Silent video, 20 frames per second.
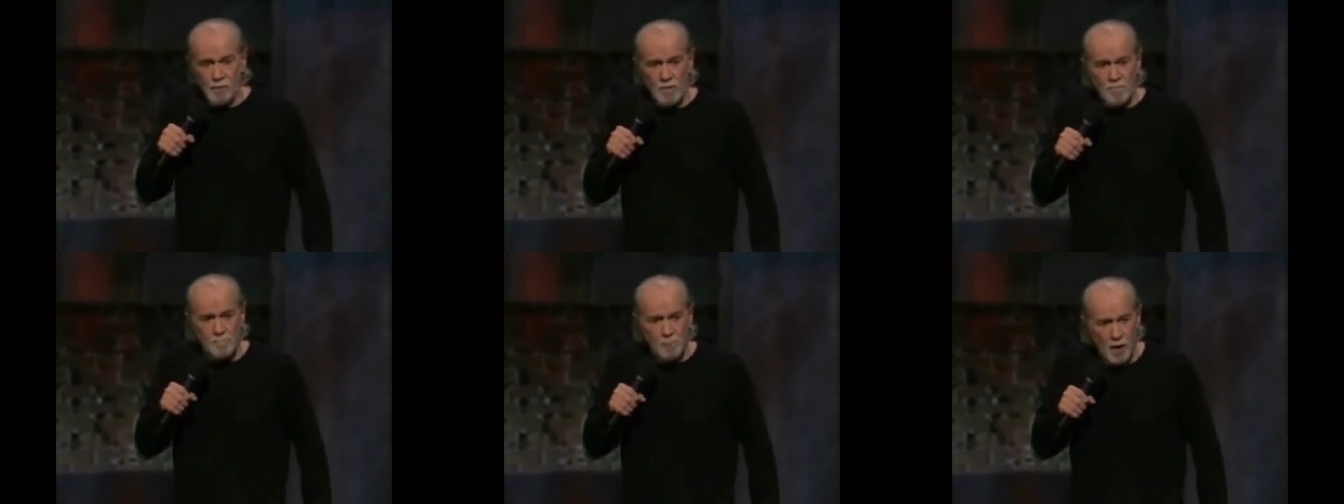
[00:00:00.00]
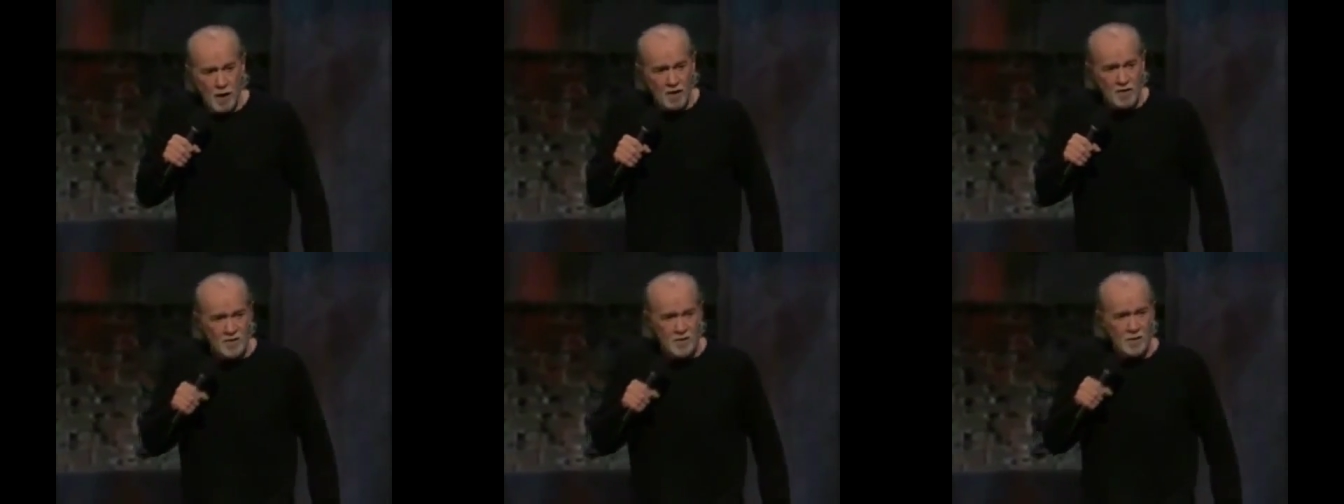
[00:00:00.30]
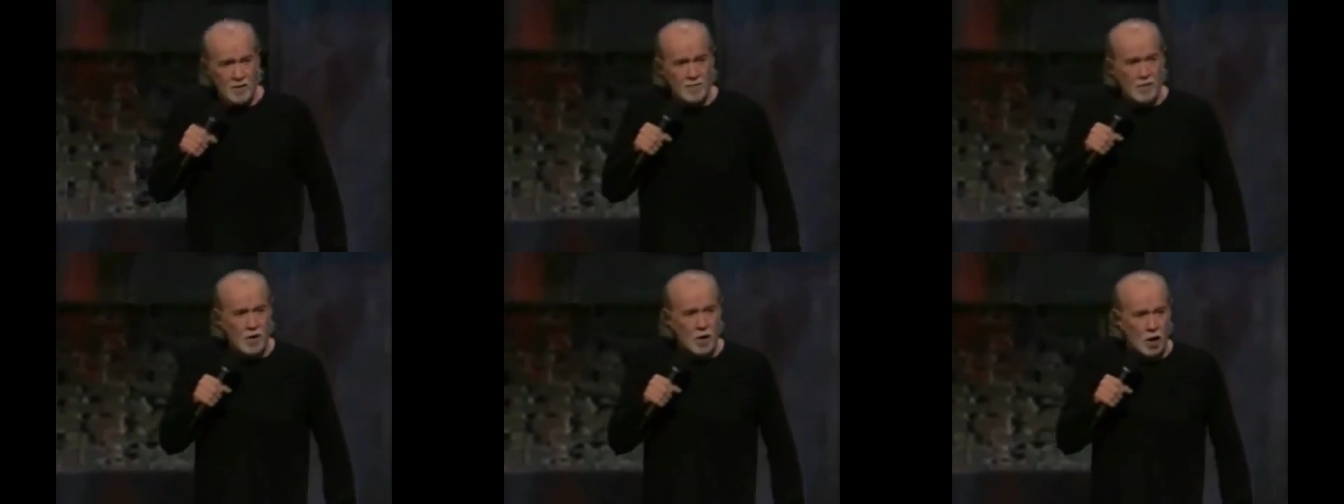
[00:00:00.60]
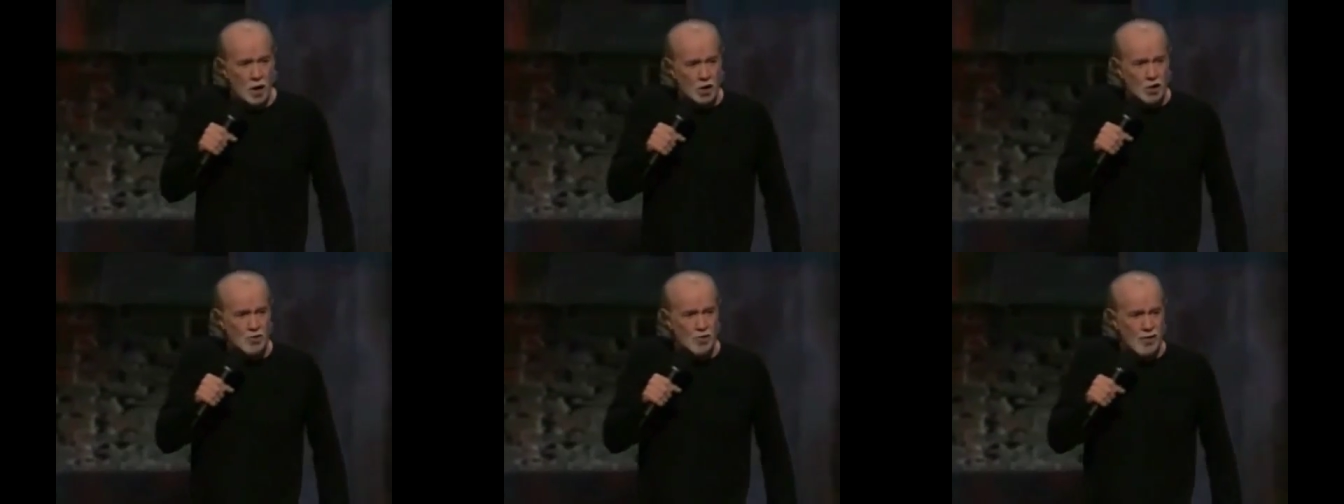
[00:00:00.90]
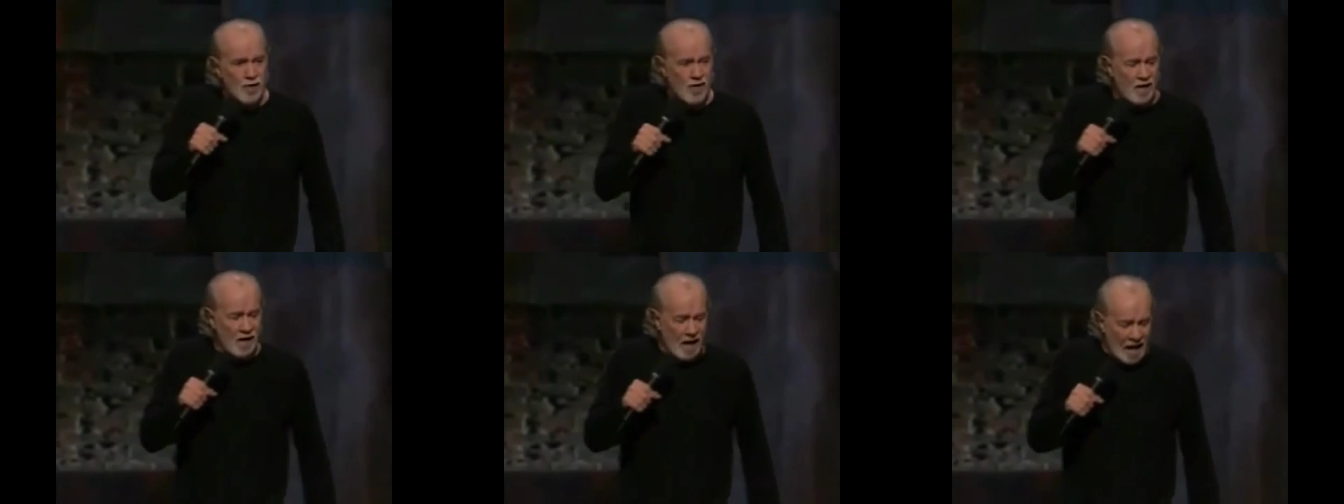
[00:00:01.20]
and that repulsive
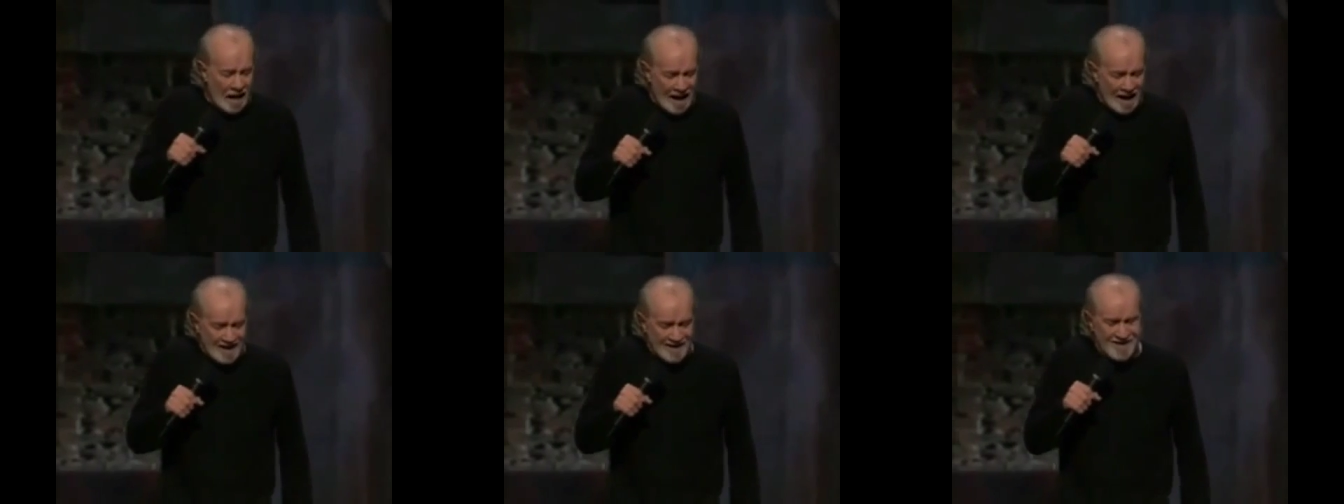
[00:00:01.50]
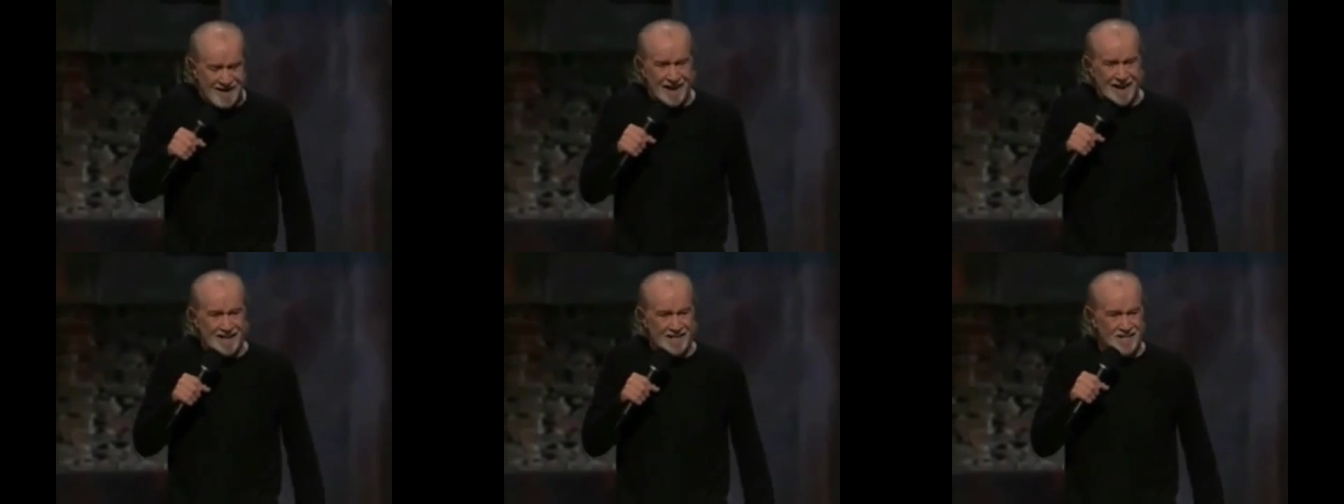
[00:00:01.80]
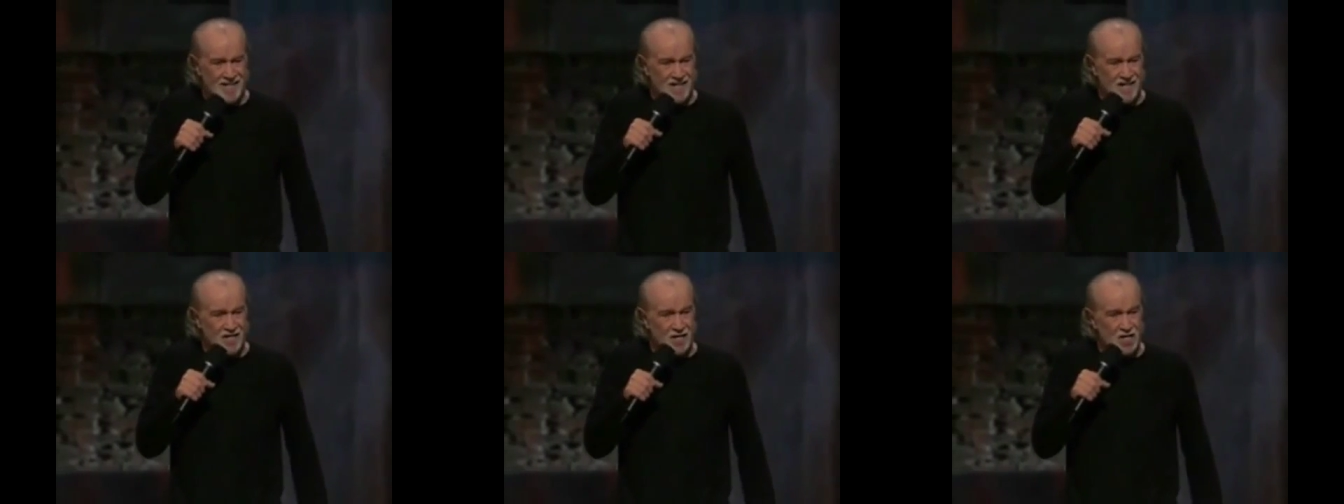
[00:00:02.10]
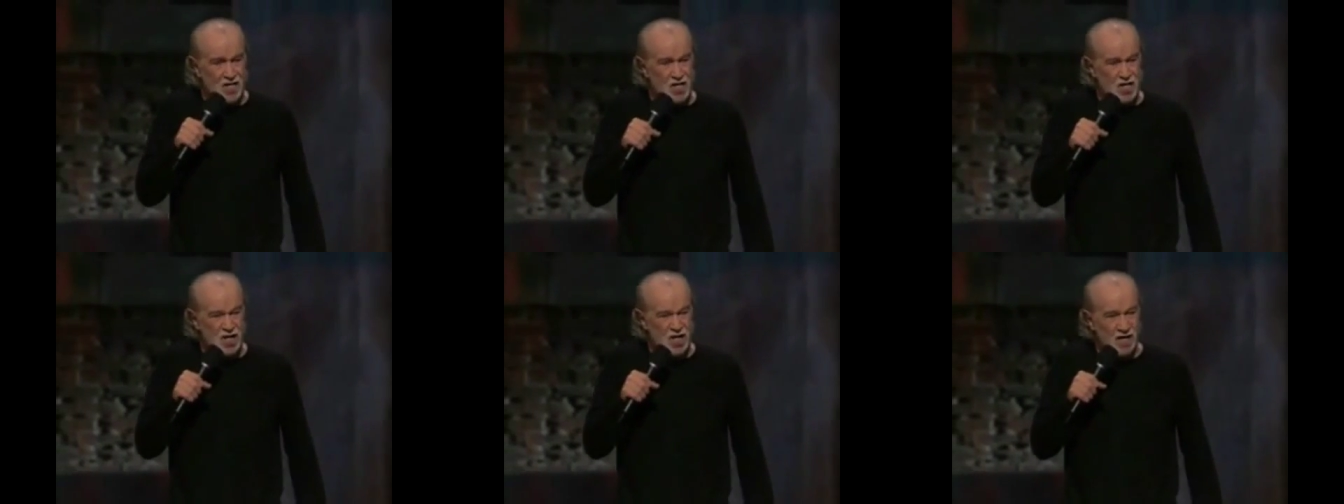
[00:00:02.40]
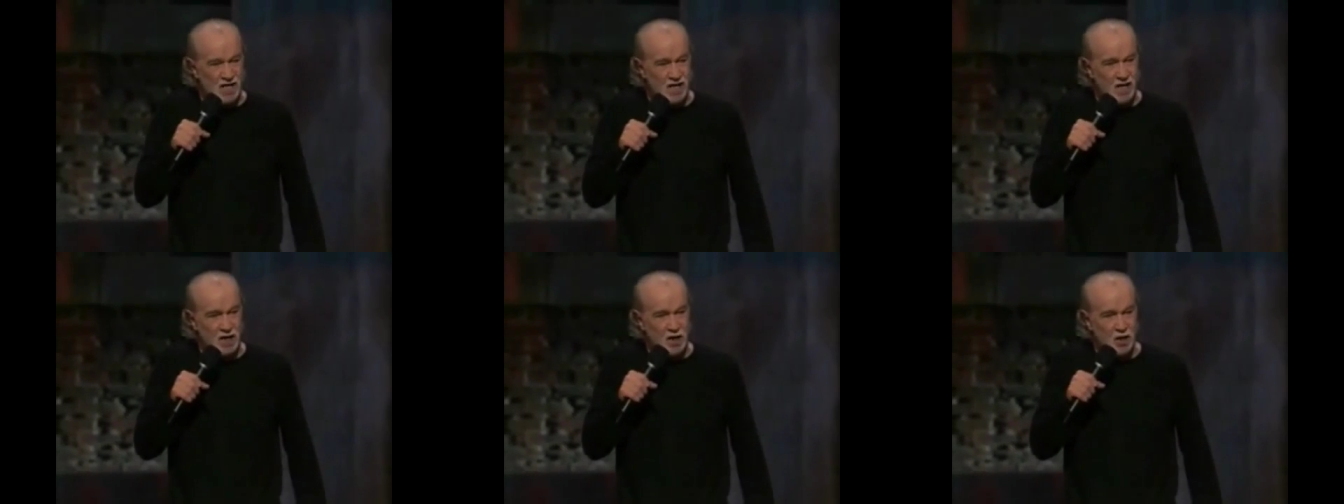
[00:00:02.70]
country line dancing
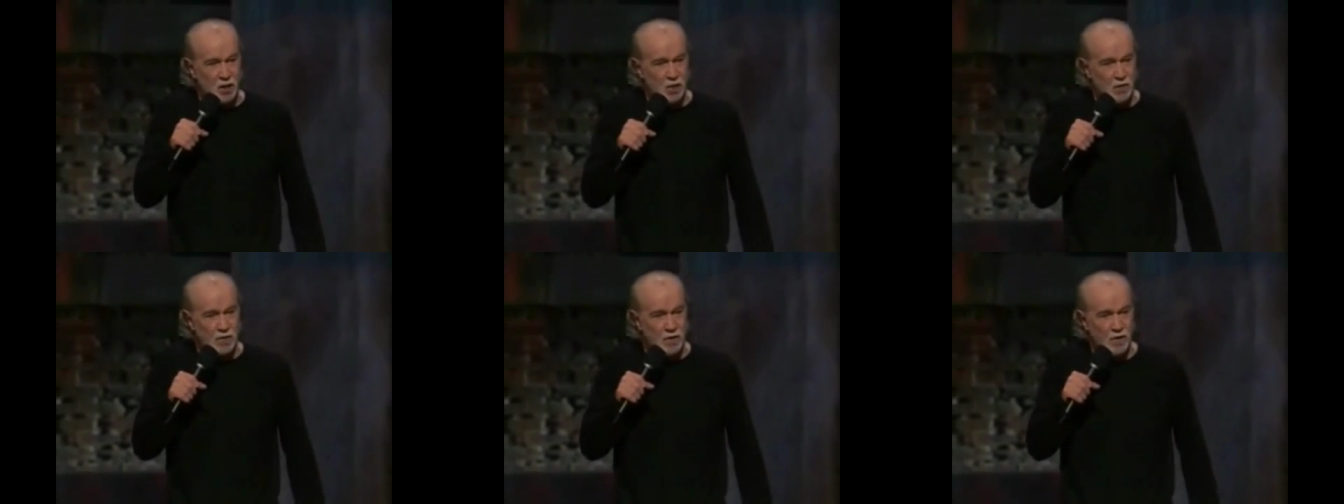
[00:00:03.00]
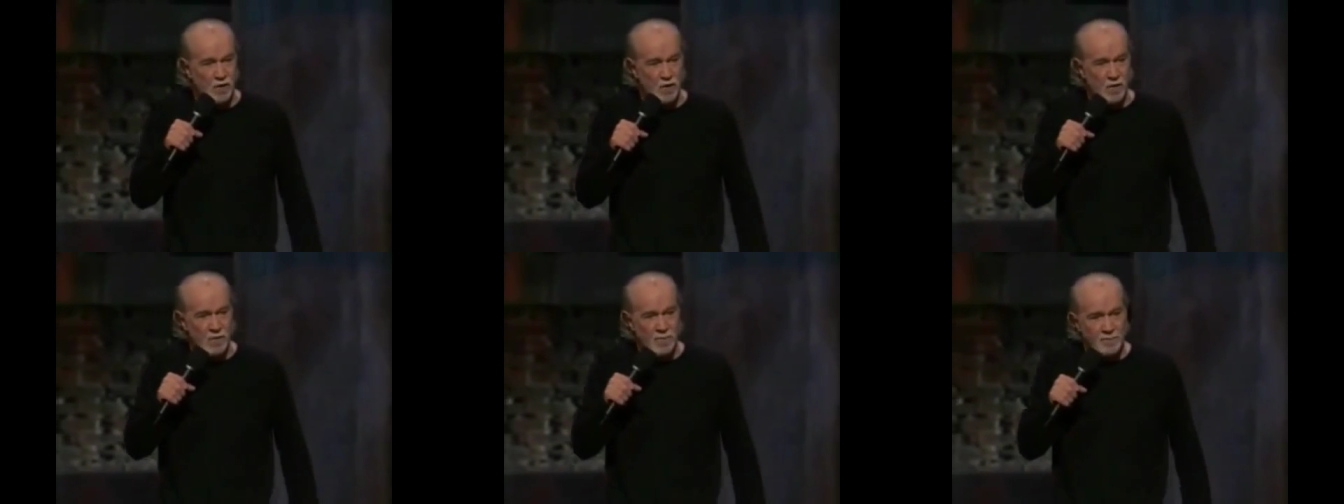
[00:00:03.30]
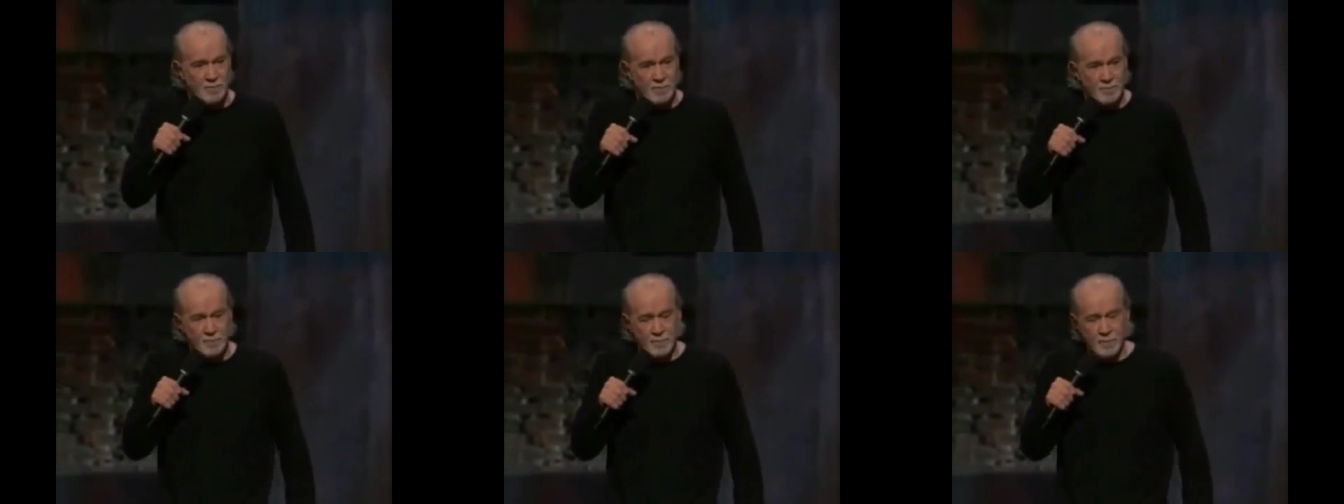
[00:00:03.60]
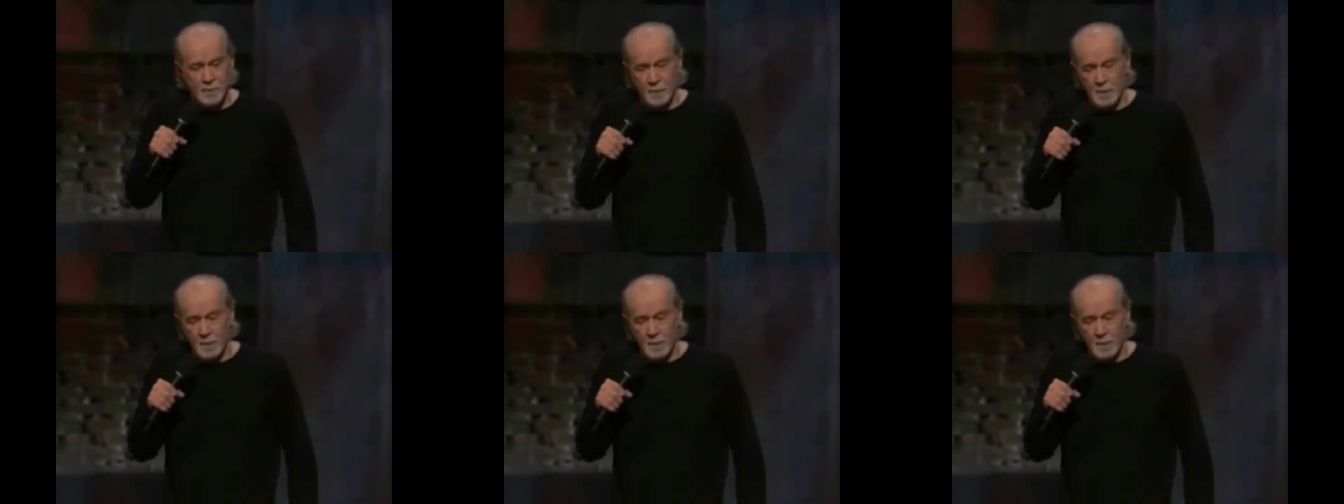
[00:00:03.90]
shit that you do.